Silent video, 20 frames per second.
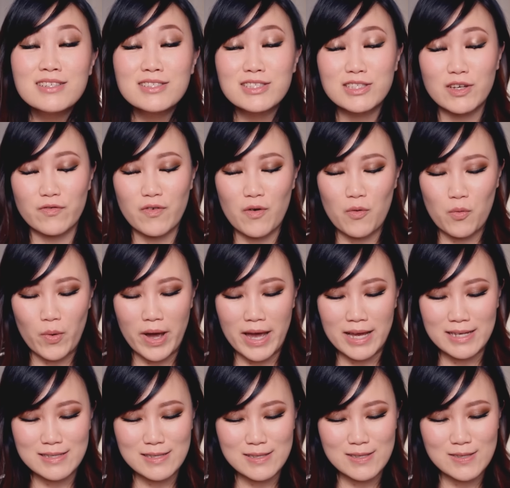different
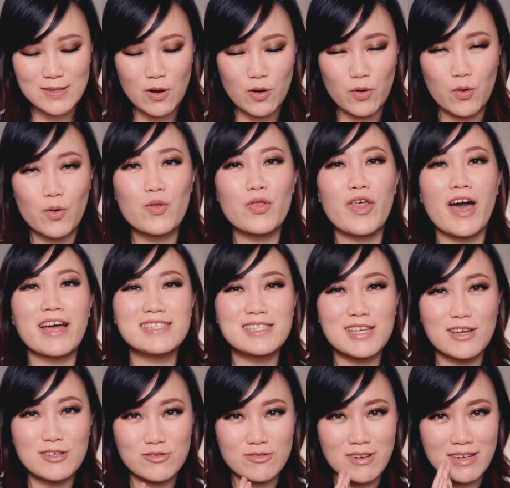ways. So that's
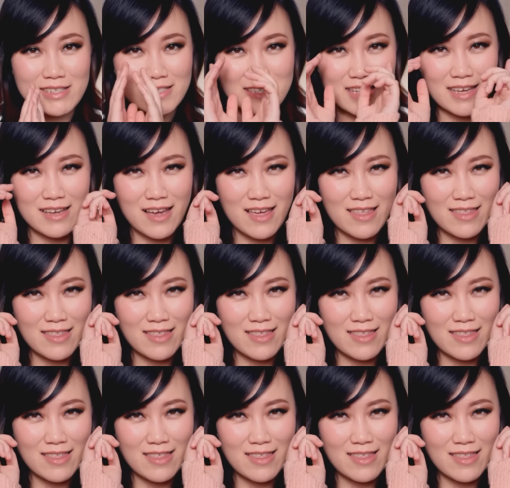addressing